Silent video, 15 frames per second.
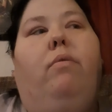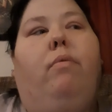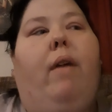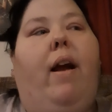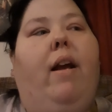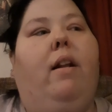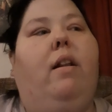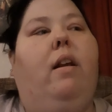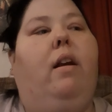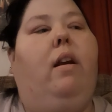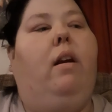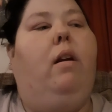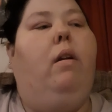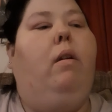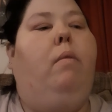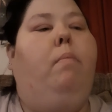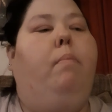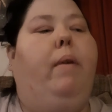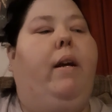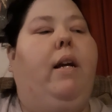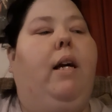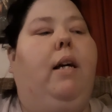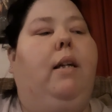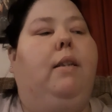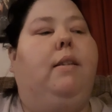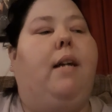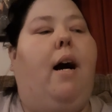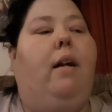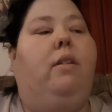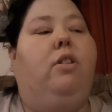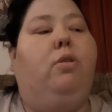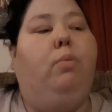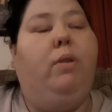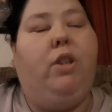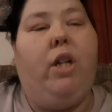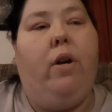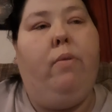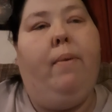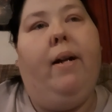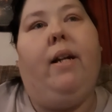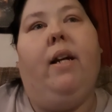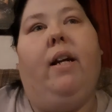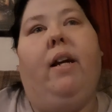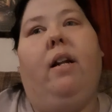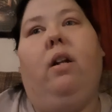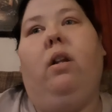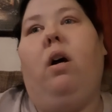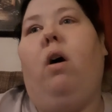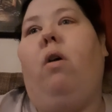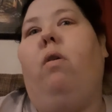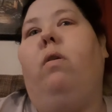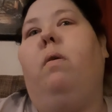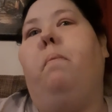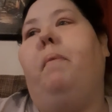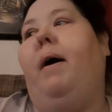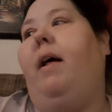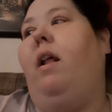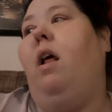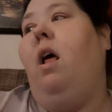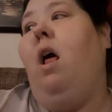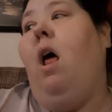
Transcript: ranting because I just wish everybody could get along. But,